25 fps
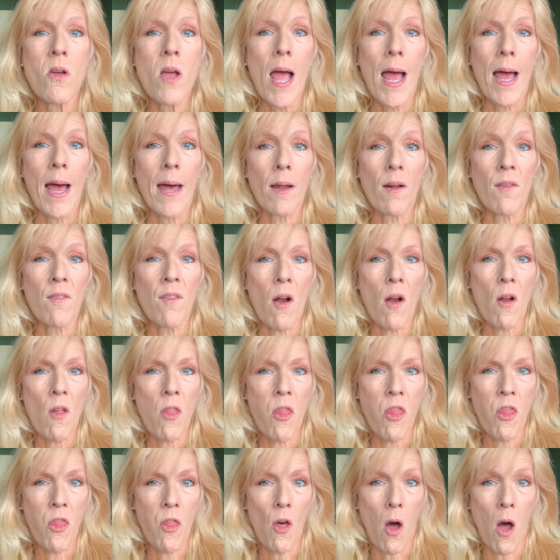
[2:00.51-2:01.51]
out of our
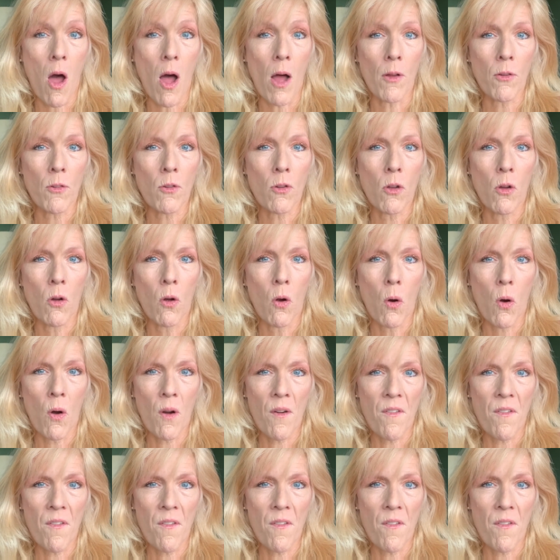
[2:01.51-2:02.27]
thought or